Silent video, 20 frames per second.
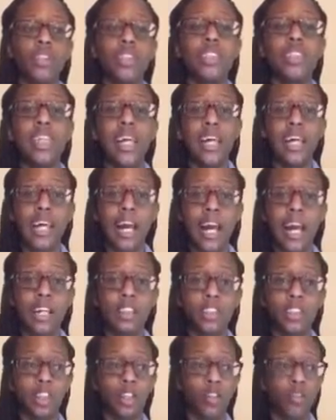to take
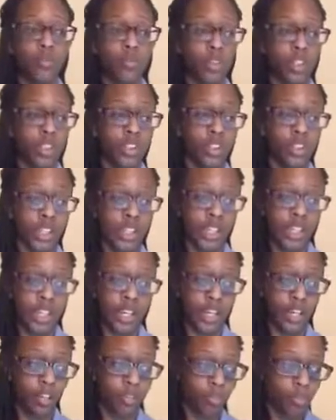action, which
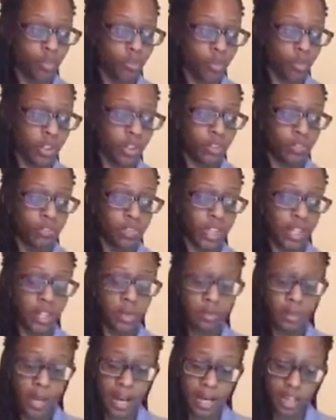again would have
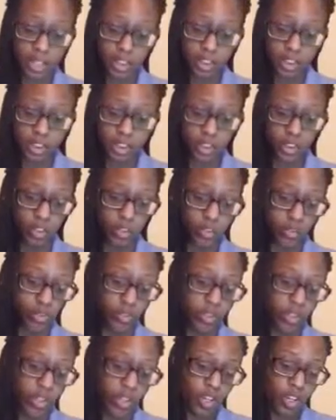led back
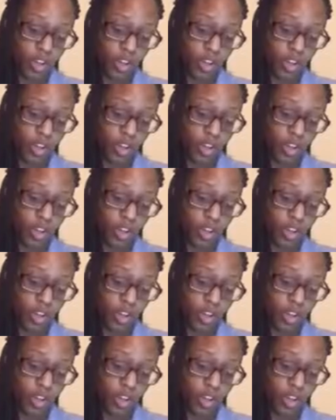to